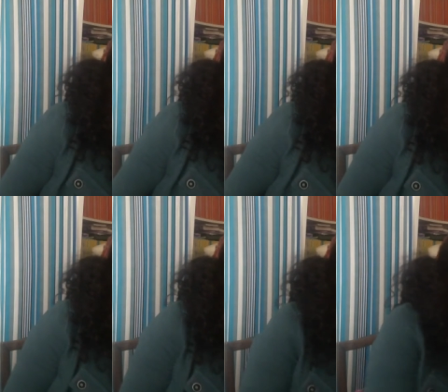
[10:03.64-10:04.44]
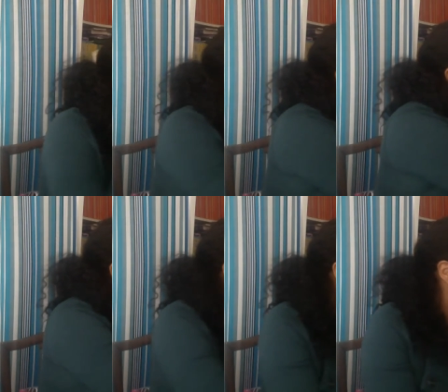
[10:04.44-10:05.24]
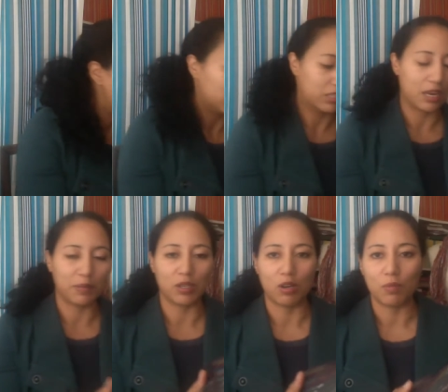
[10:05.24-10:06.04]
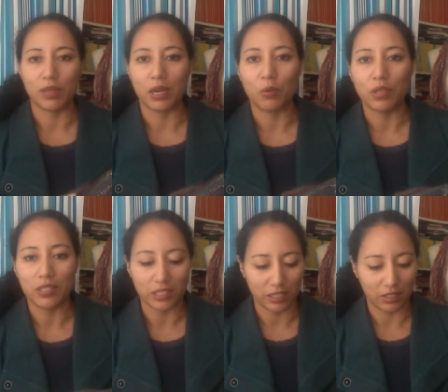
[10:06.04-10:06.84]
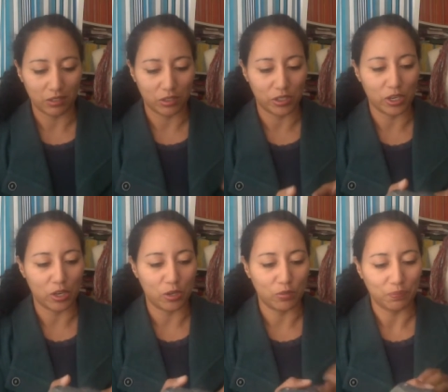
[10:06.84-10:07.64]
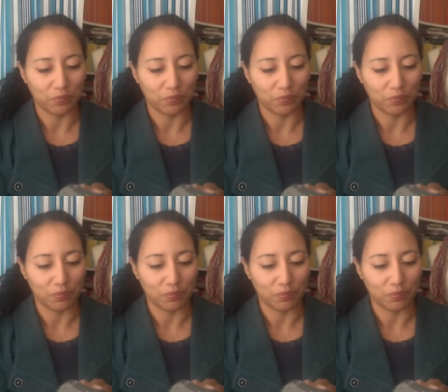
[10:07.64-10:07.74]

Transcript: is one I finished a long time ago, but I wanted you to show